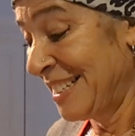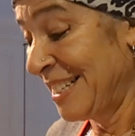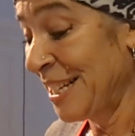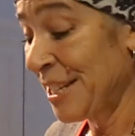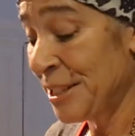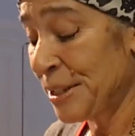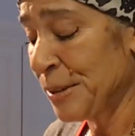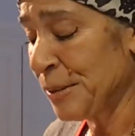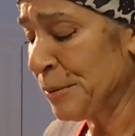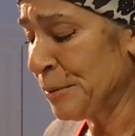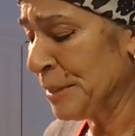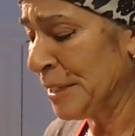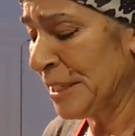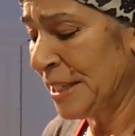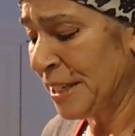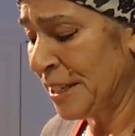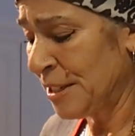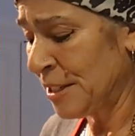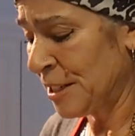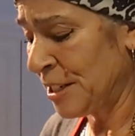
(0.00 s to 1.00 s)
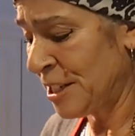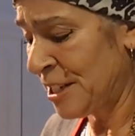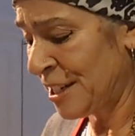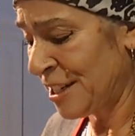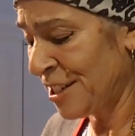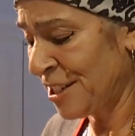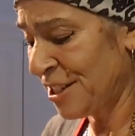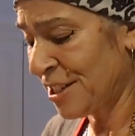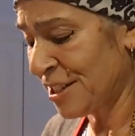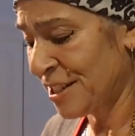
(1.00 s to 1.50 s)
It's a really good
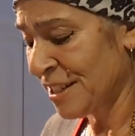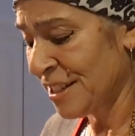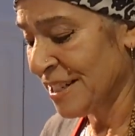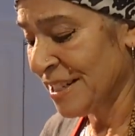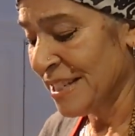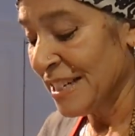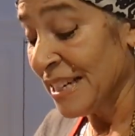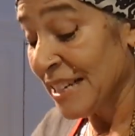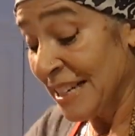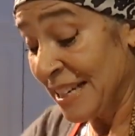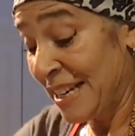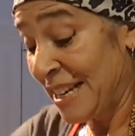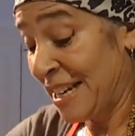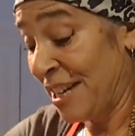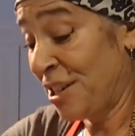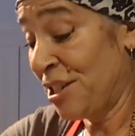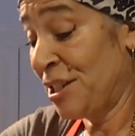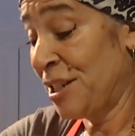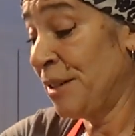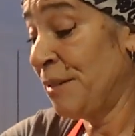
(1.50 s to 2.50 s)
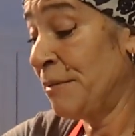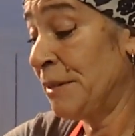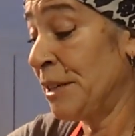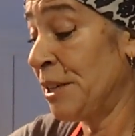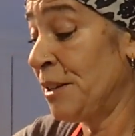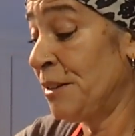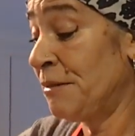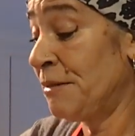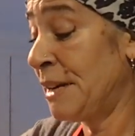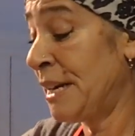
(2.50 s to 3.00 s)
dish. And actually,
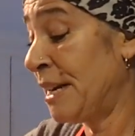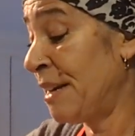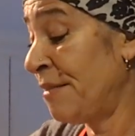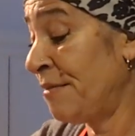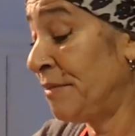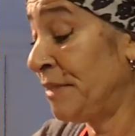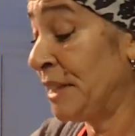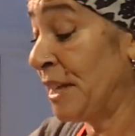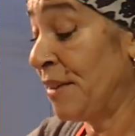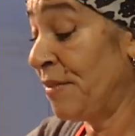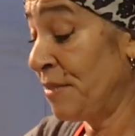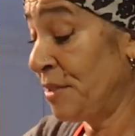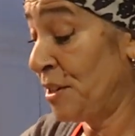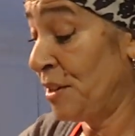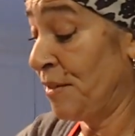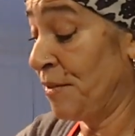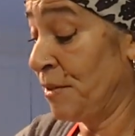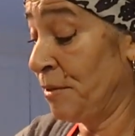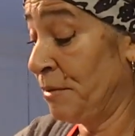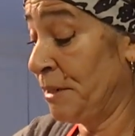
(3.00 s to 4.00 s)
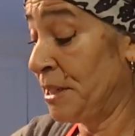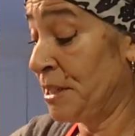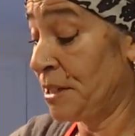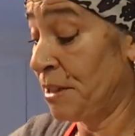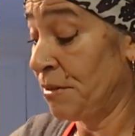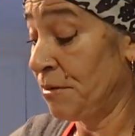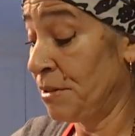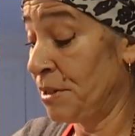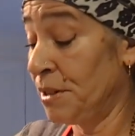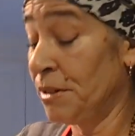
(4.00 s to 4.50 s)
when you have leftover
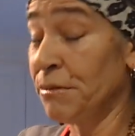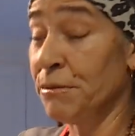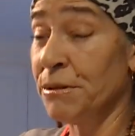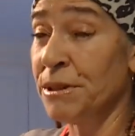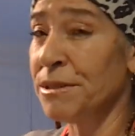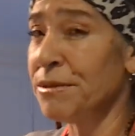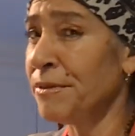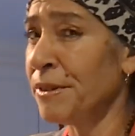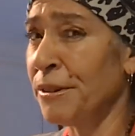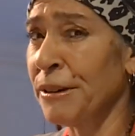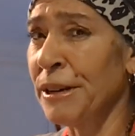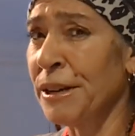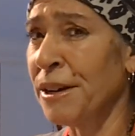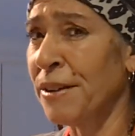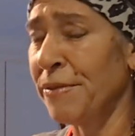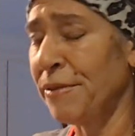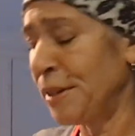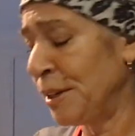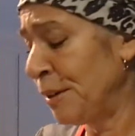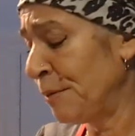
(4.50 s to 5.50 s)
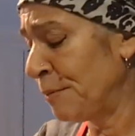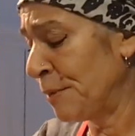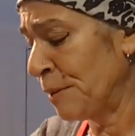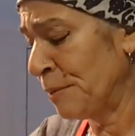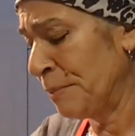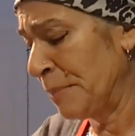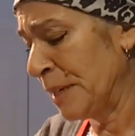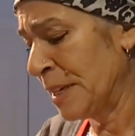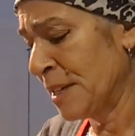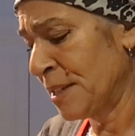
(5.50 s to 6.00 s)
risotto, which very often you
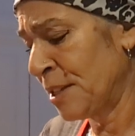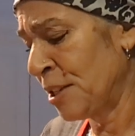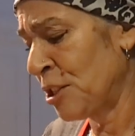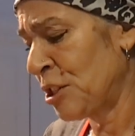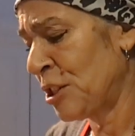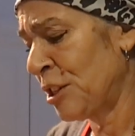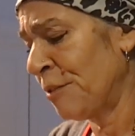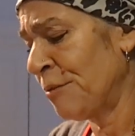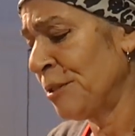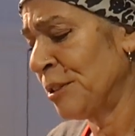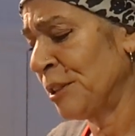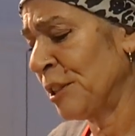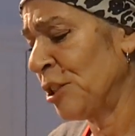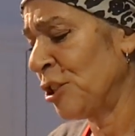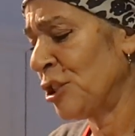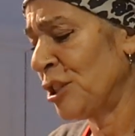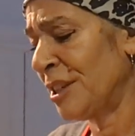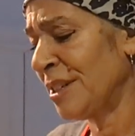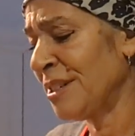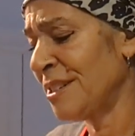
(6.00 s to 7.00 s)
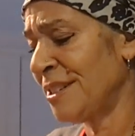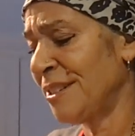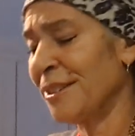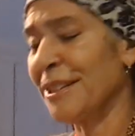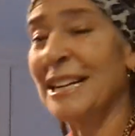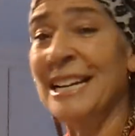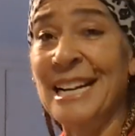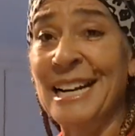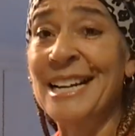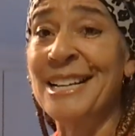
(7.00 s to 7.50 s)
won't because it's so delicious, you're
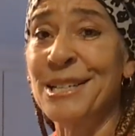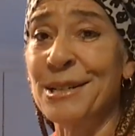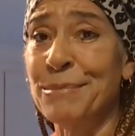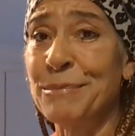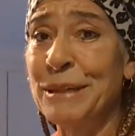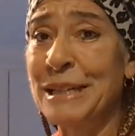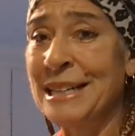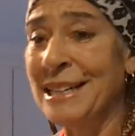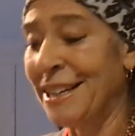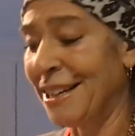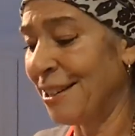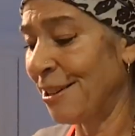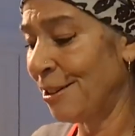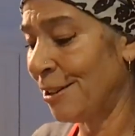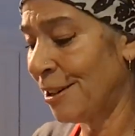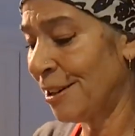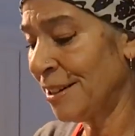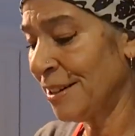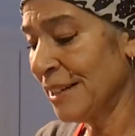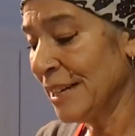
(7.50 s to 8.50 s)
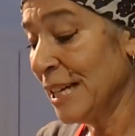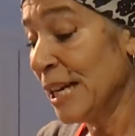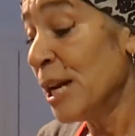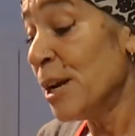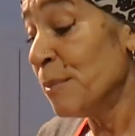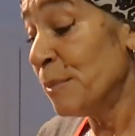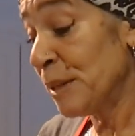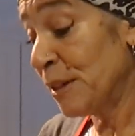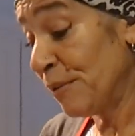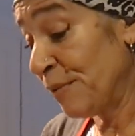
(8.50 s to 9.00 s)
going to end up eating it all.
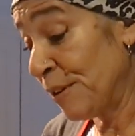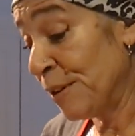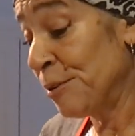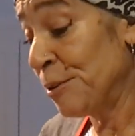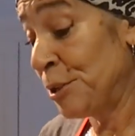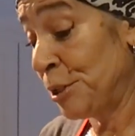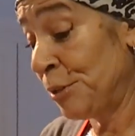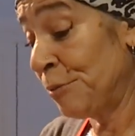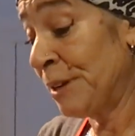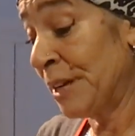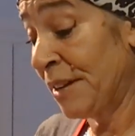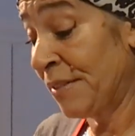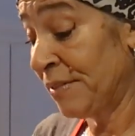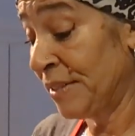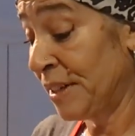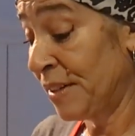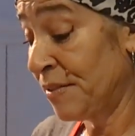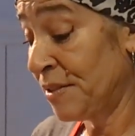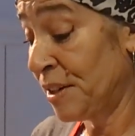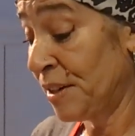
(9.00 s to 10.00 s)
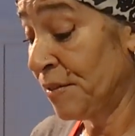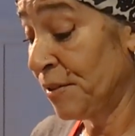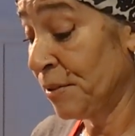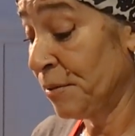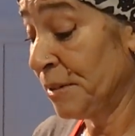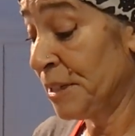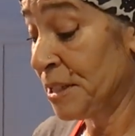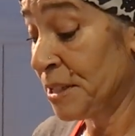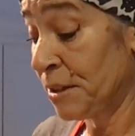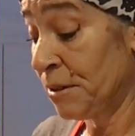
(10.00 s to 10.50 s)
But if you do have leftover
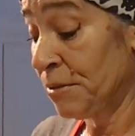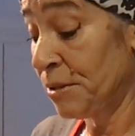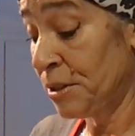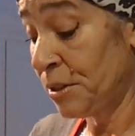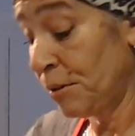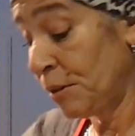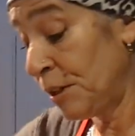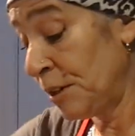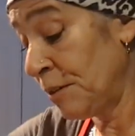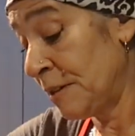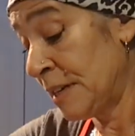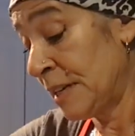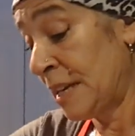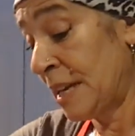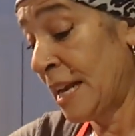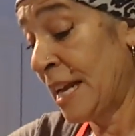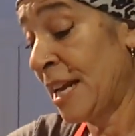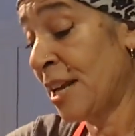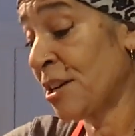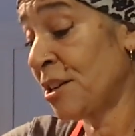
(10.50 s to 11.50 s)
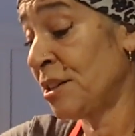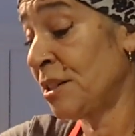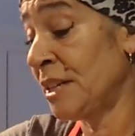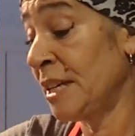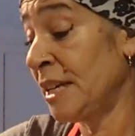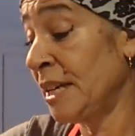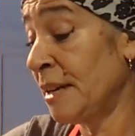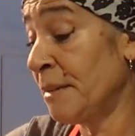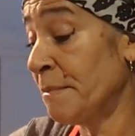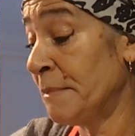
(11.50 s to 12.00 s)
risotto, you can
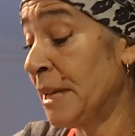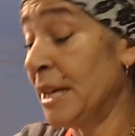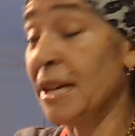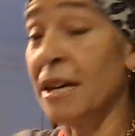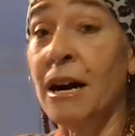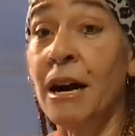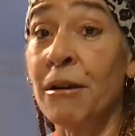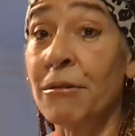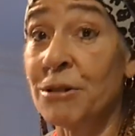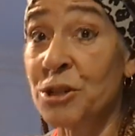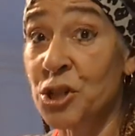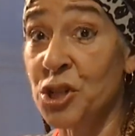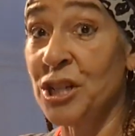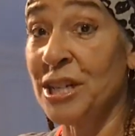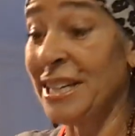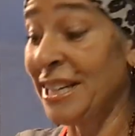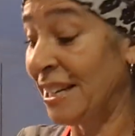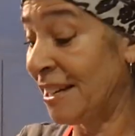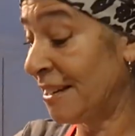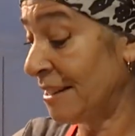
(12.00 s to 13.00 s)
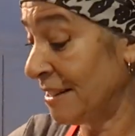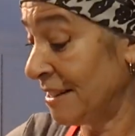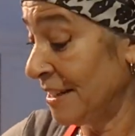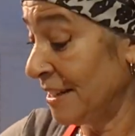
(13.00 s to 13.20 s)
actually make arancini,